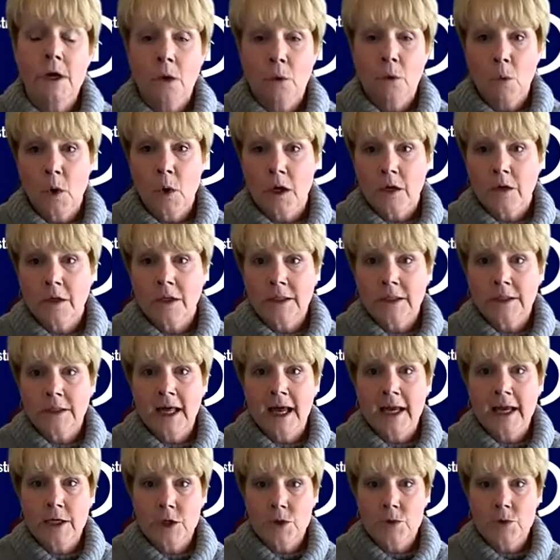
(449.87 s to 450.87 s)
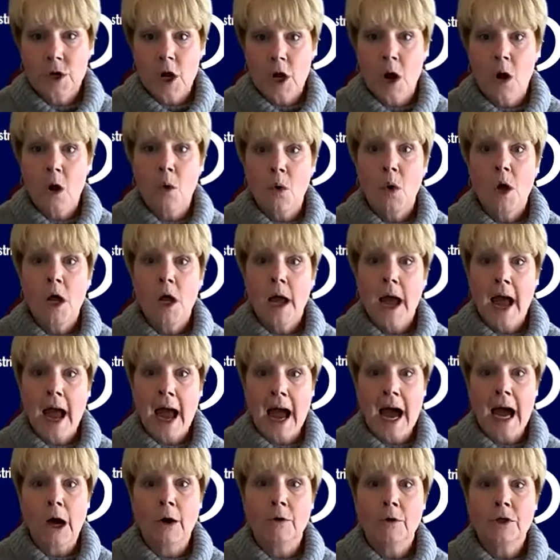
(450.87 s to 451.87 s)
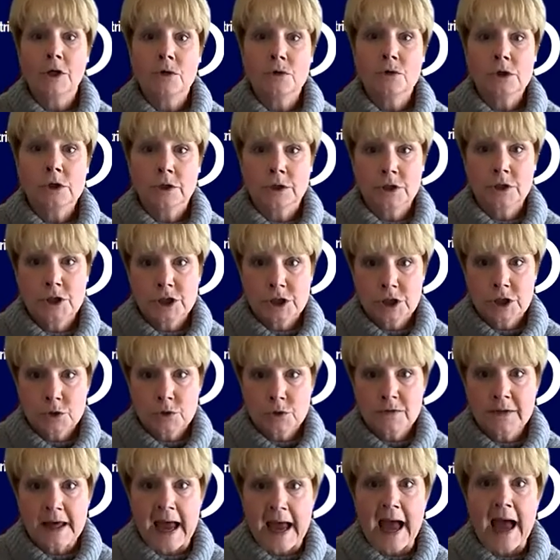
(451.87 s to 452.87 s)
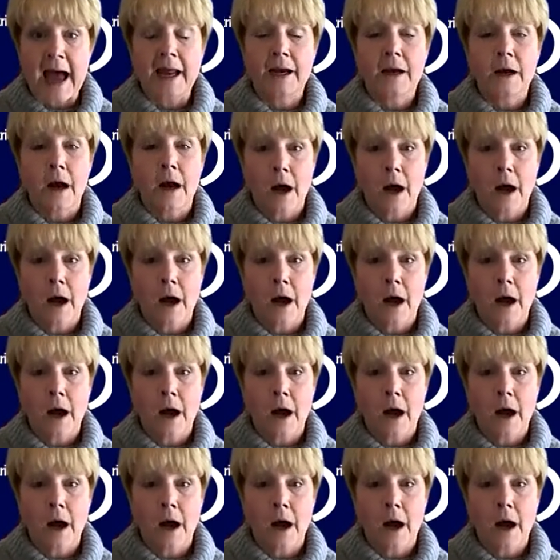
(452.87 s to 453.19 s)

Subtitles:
we're going to let you know how you could do that,